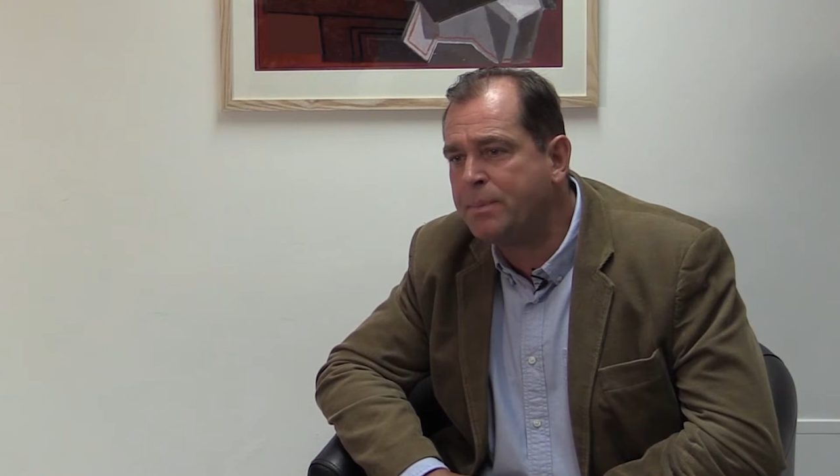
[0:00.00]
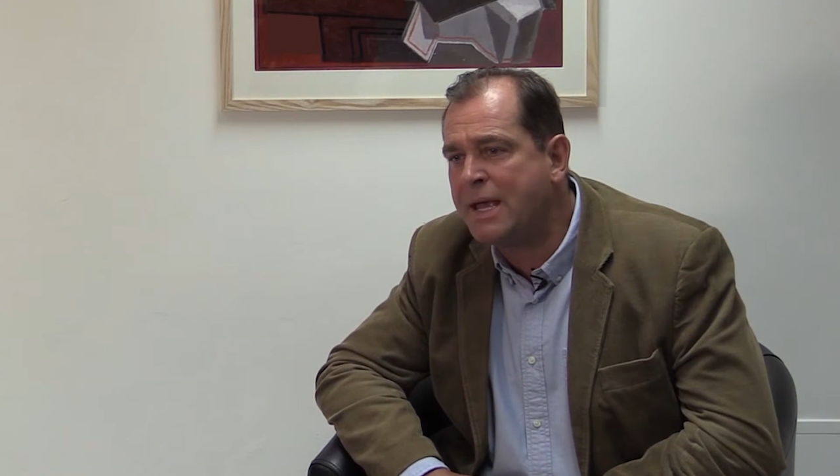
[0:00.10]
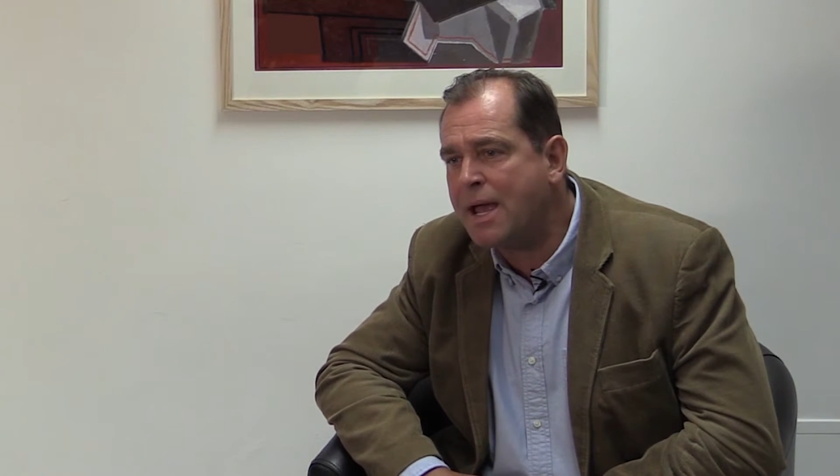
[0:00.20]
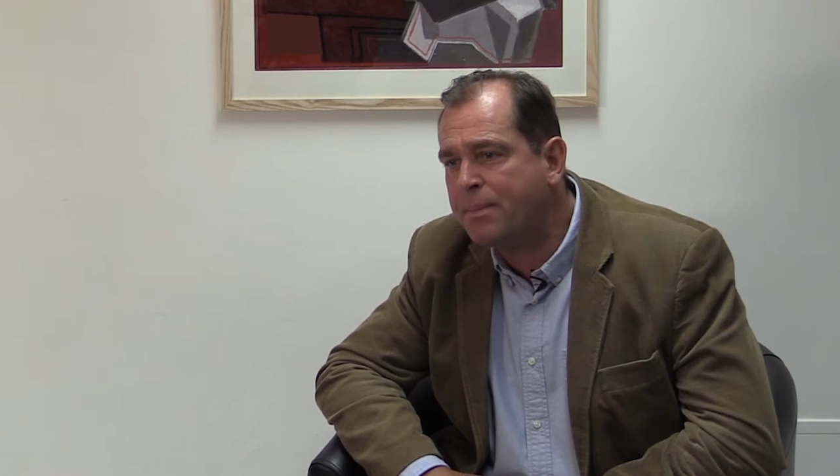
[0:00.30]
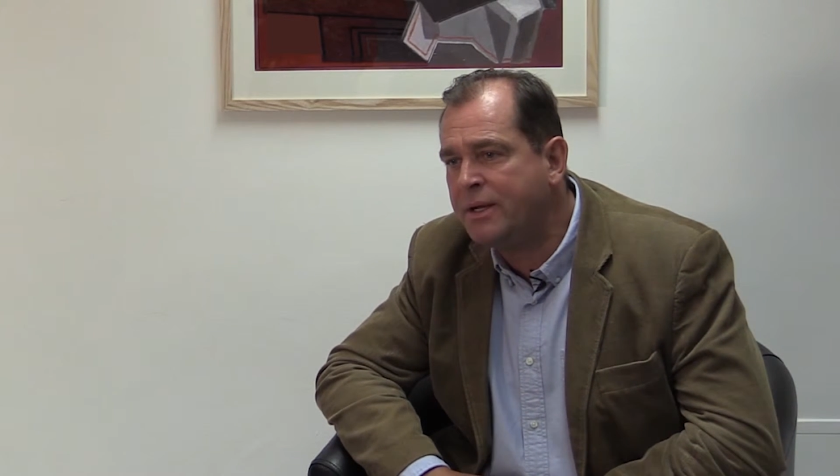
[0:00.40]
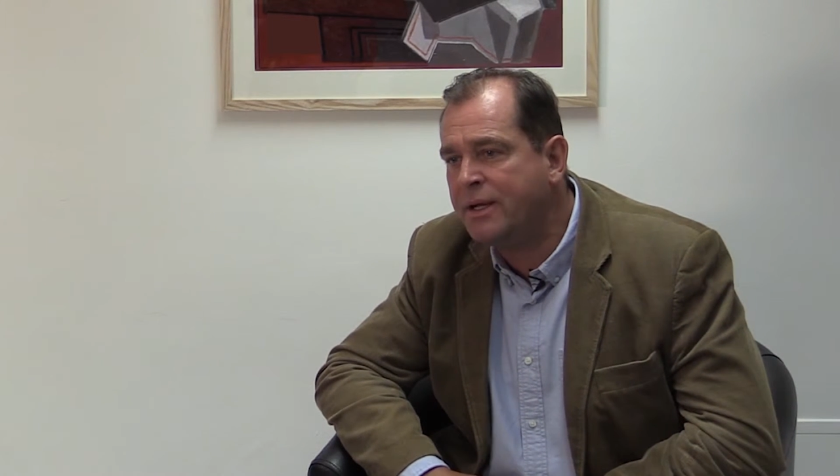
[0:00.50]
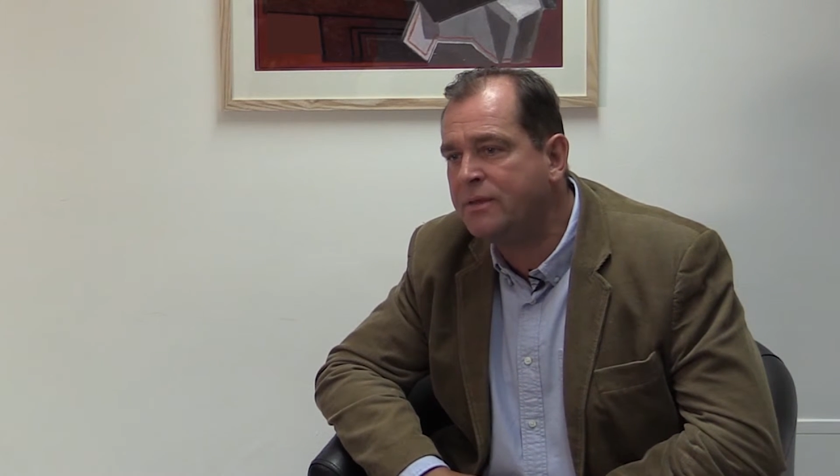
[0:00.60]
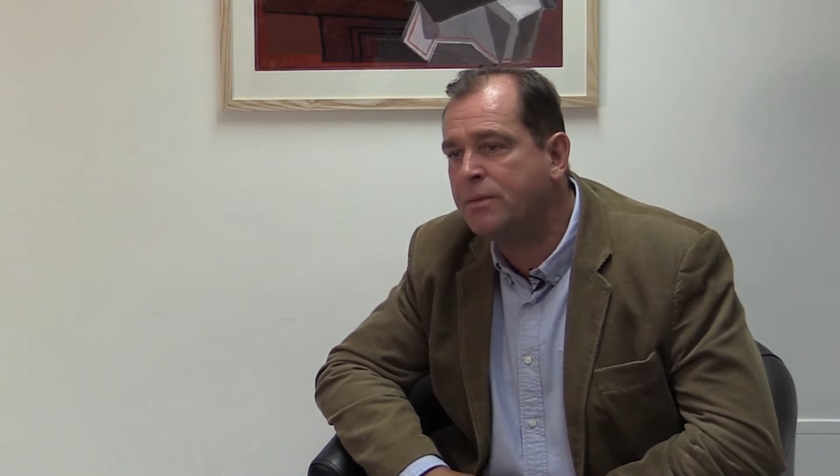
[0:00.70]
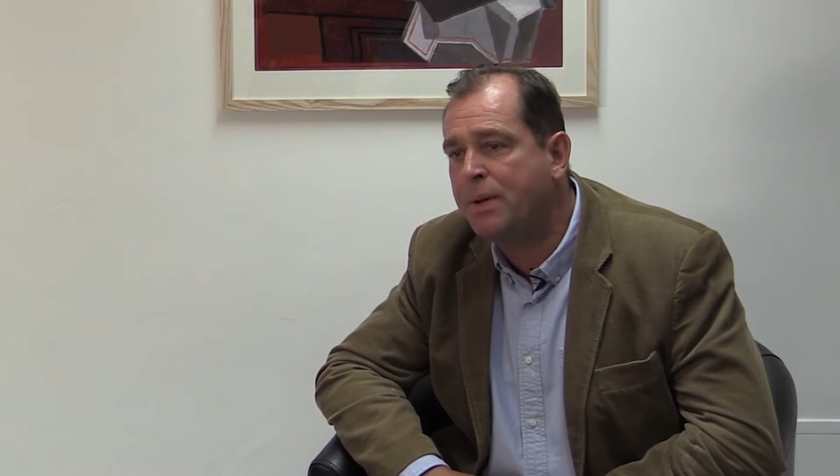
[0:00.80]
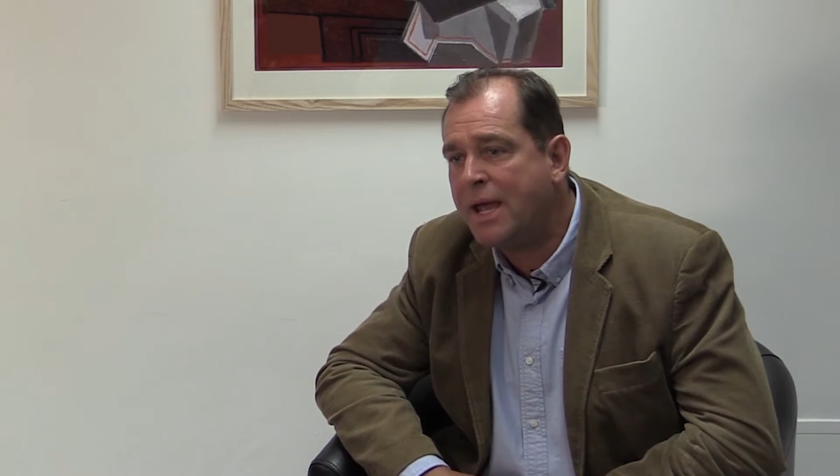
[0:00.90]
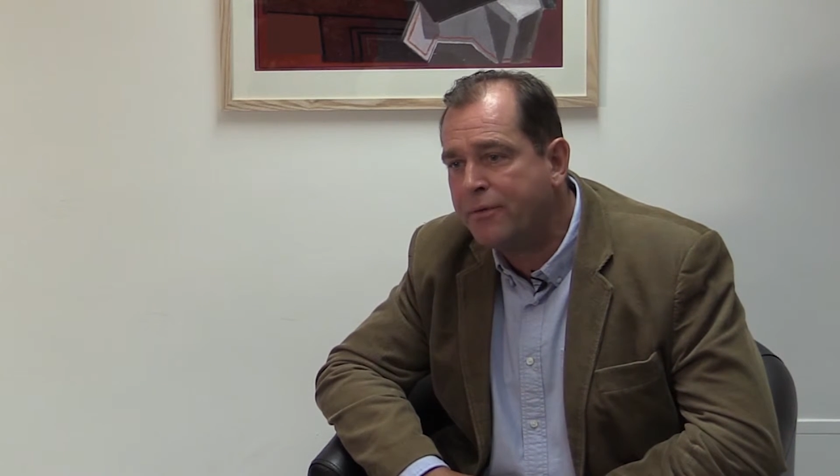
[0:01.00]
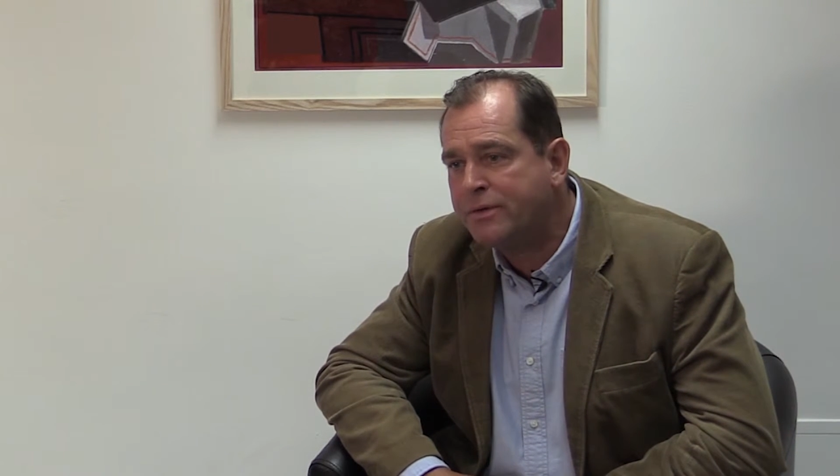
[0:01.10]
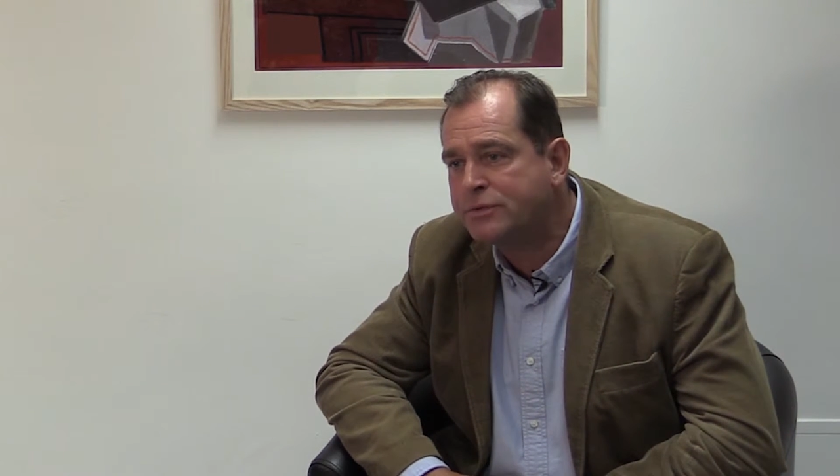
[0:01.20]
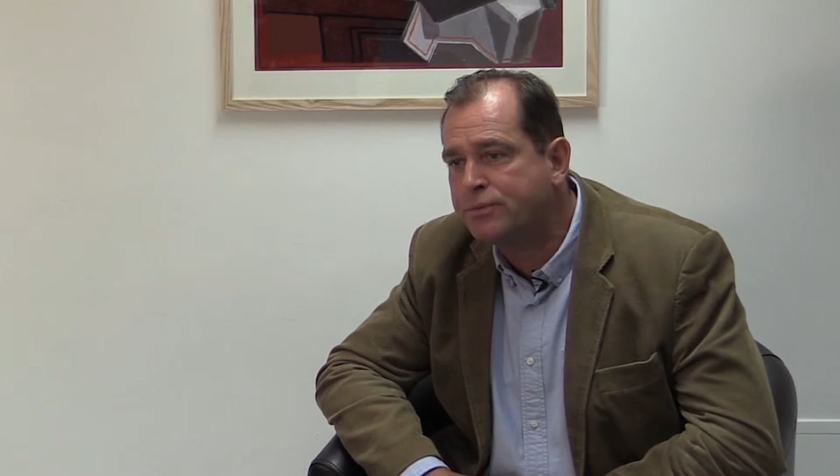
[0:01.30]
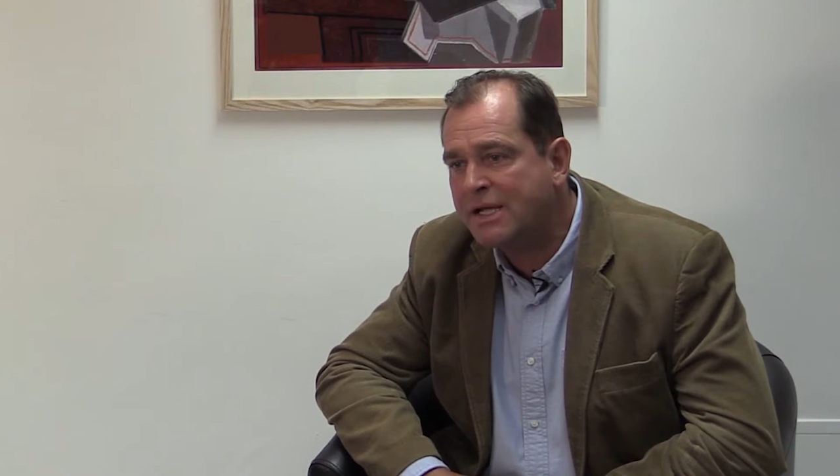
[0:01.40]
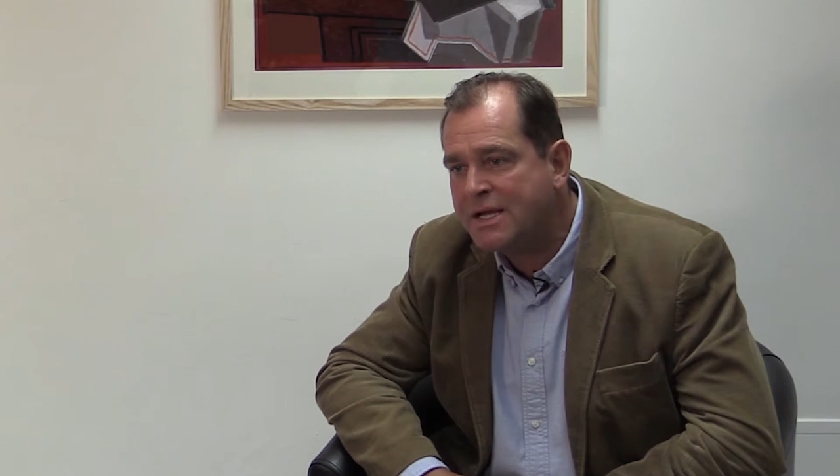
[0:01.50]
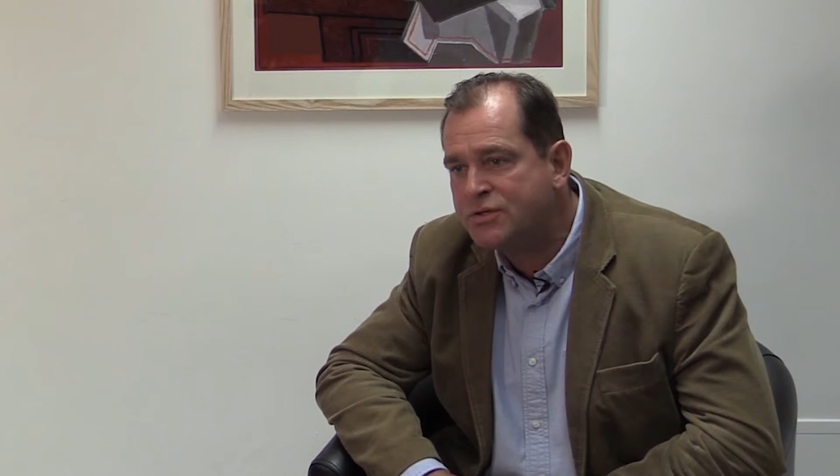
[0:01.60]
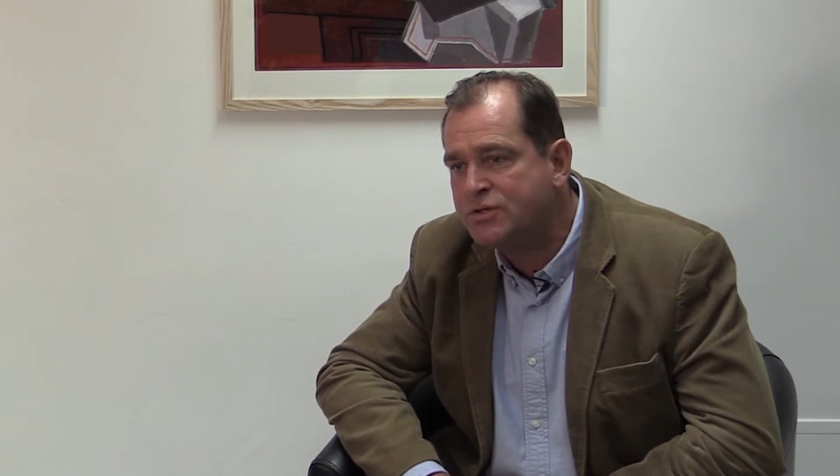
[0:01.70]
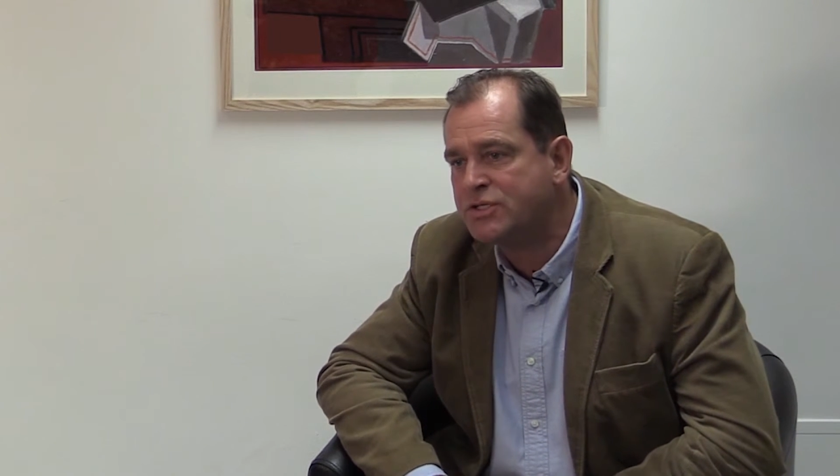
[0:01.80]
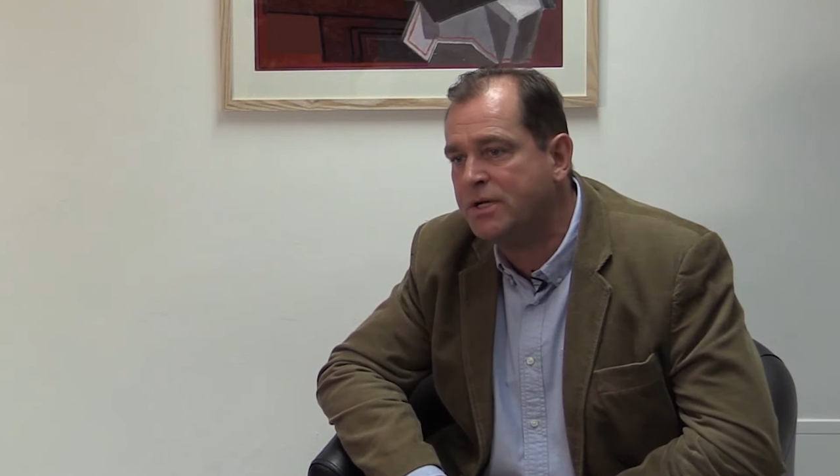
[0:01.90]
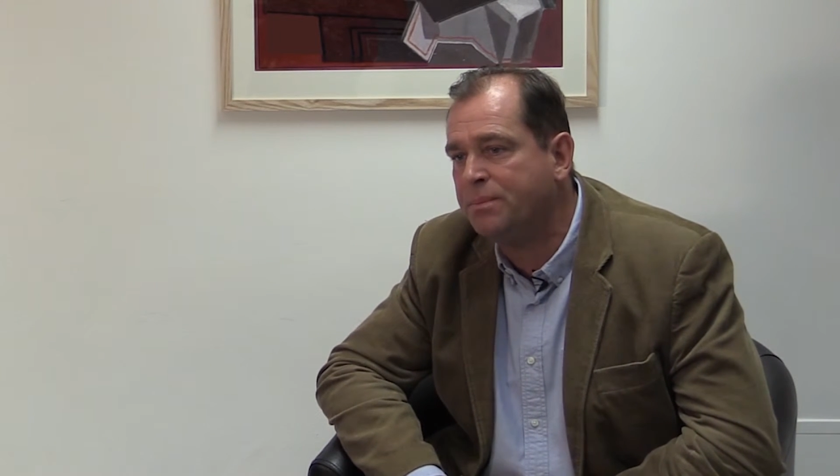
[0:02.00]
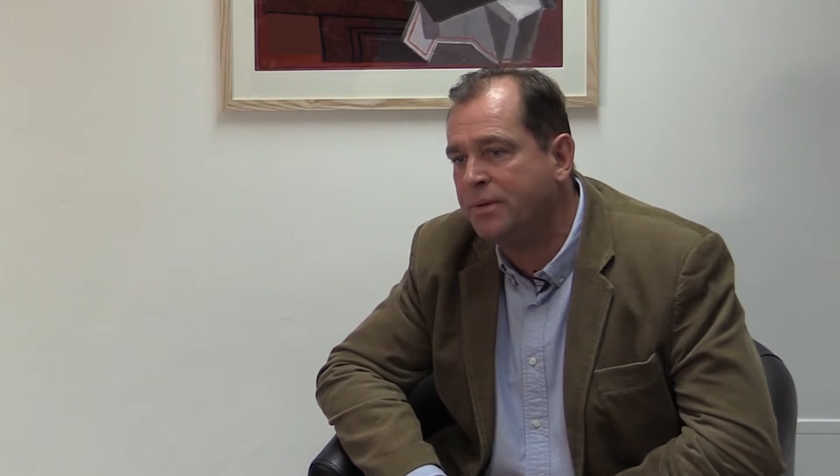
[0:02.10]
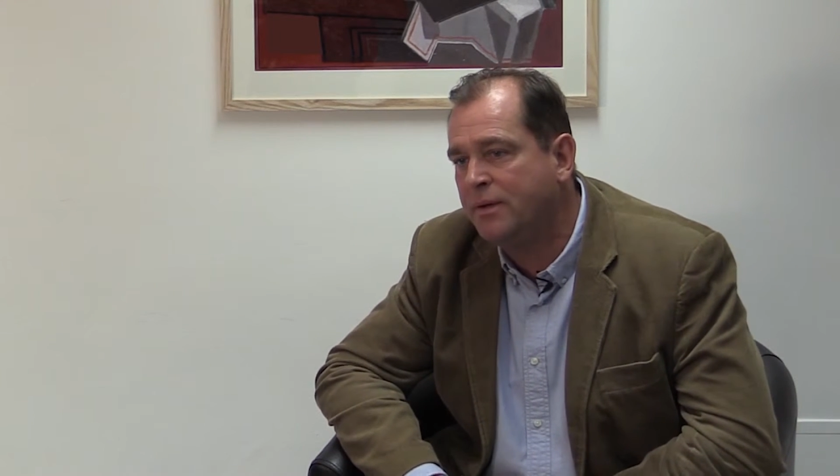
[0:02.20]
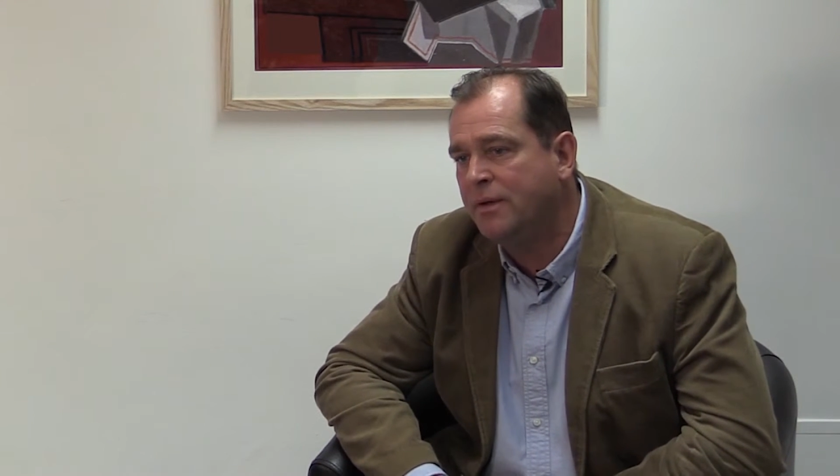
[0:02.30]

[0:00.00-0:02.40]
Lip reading: be happening in the parents' relationship,